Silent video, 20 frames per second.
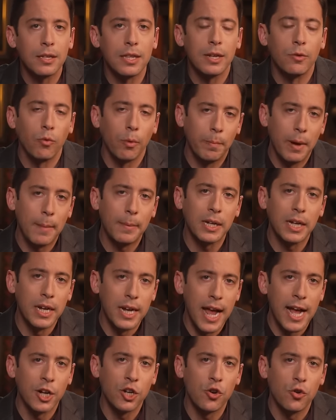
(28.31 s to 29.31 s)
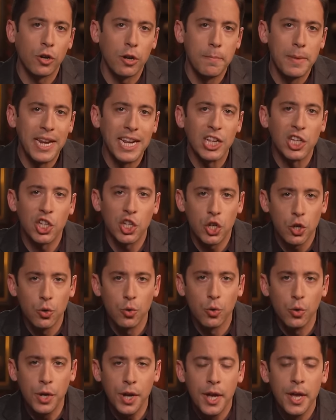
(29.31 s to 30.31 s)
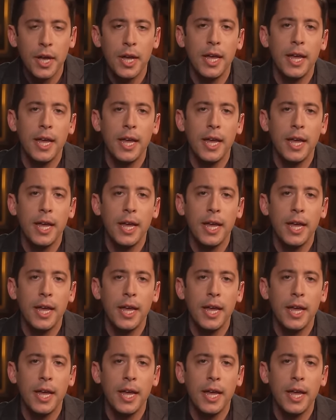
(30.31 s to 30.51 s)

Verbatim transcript: the Republican National Committee sued,